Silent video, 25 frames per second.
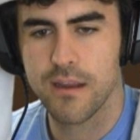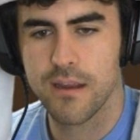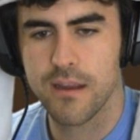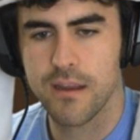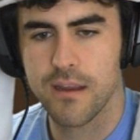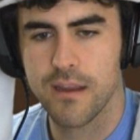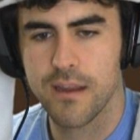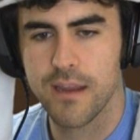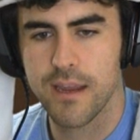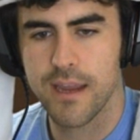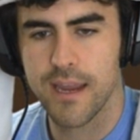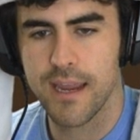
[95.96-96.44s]

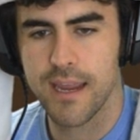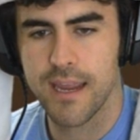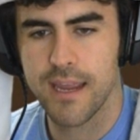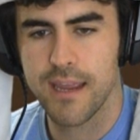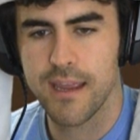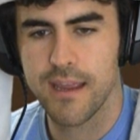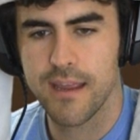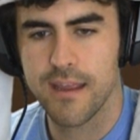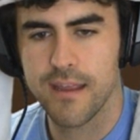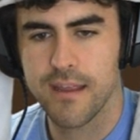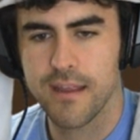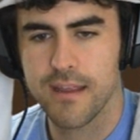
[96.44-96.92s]
Okay,
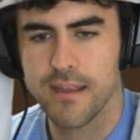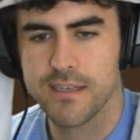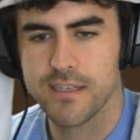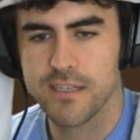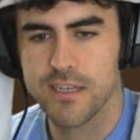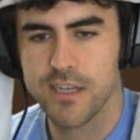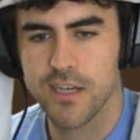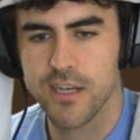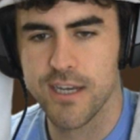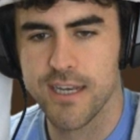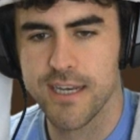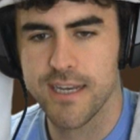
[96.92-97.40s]
it's
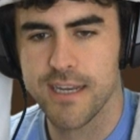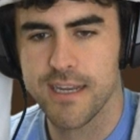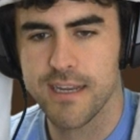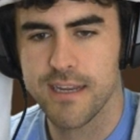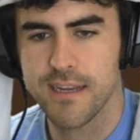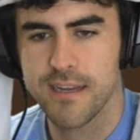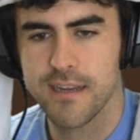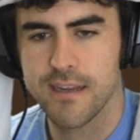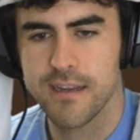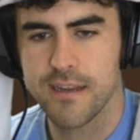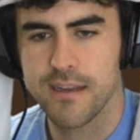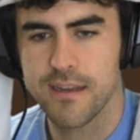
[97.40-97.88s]
good.
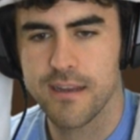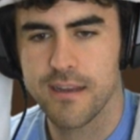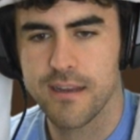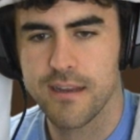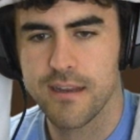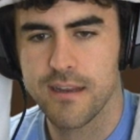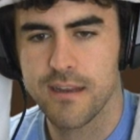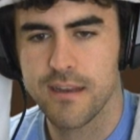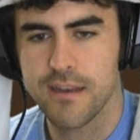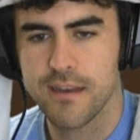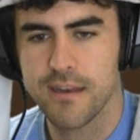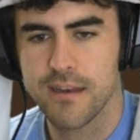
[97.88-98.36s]

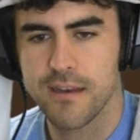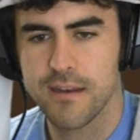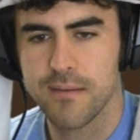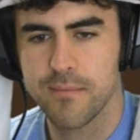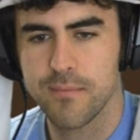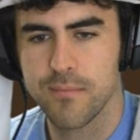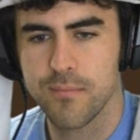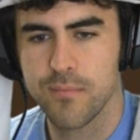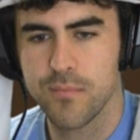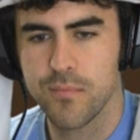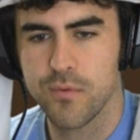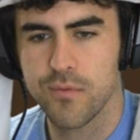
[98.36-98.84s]

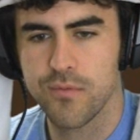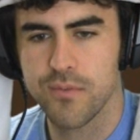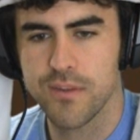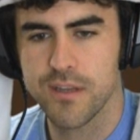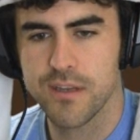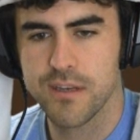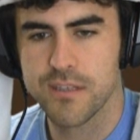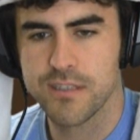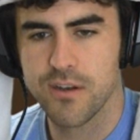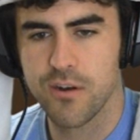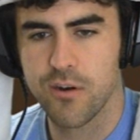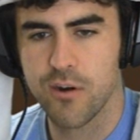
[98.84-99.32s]
Move
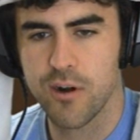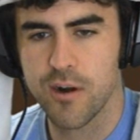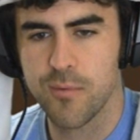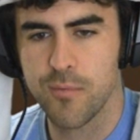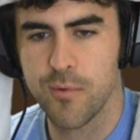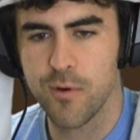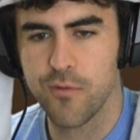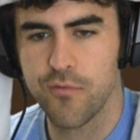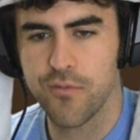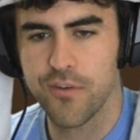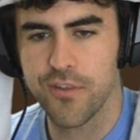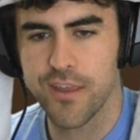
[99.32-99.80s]
this arm
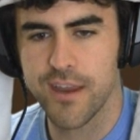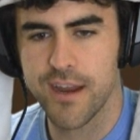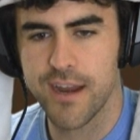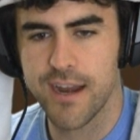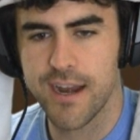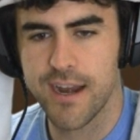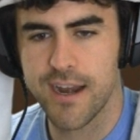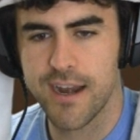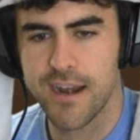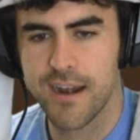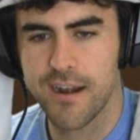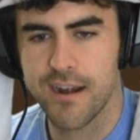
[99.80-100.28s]
over
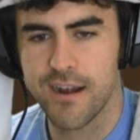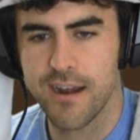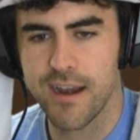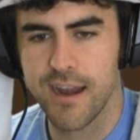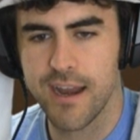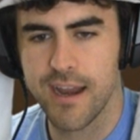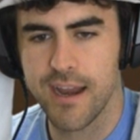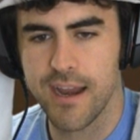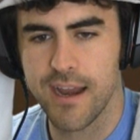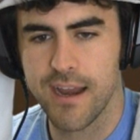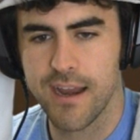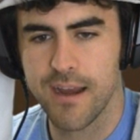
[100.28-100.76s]
there,
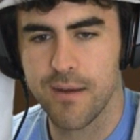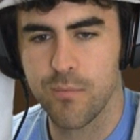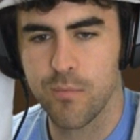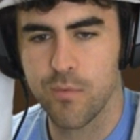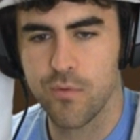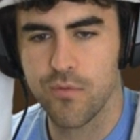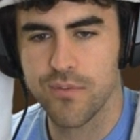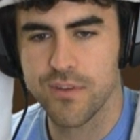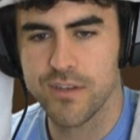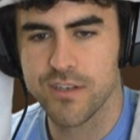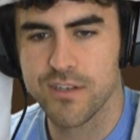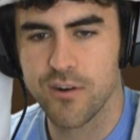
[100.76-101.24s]
and
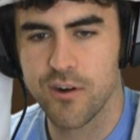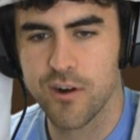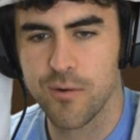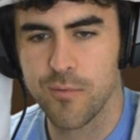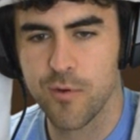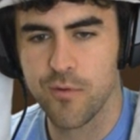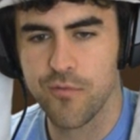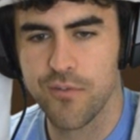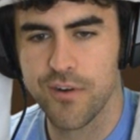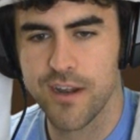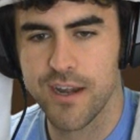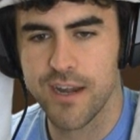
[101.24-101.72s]
move this arm
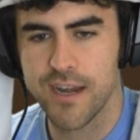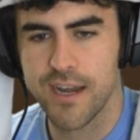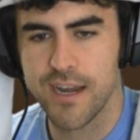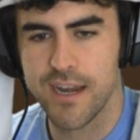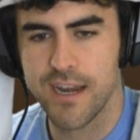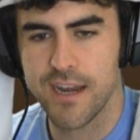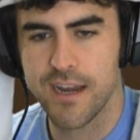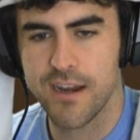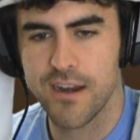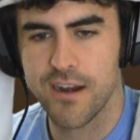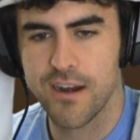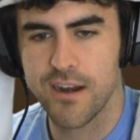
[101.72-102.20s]
over
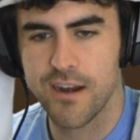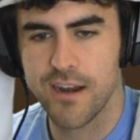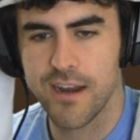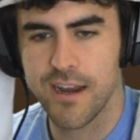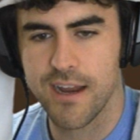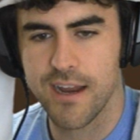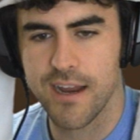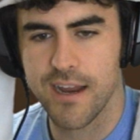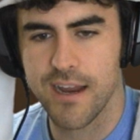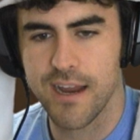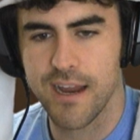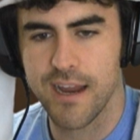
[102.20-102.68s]
here,
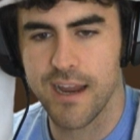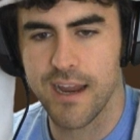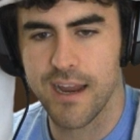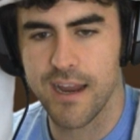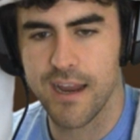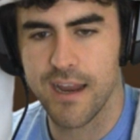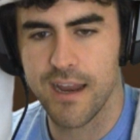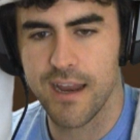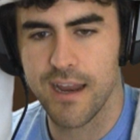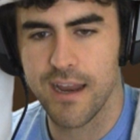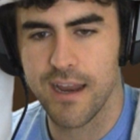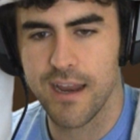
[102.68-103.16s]

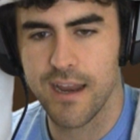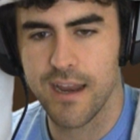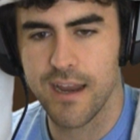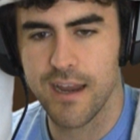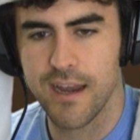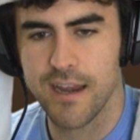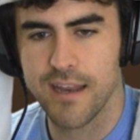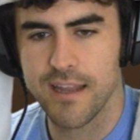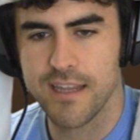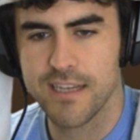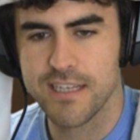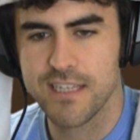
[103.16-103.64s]

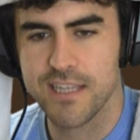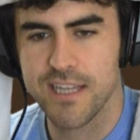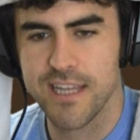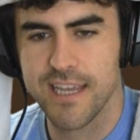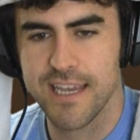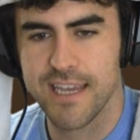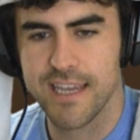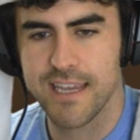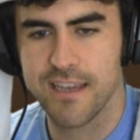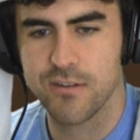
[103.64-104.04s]
and this leg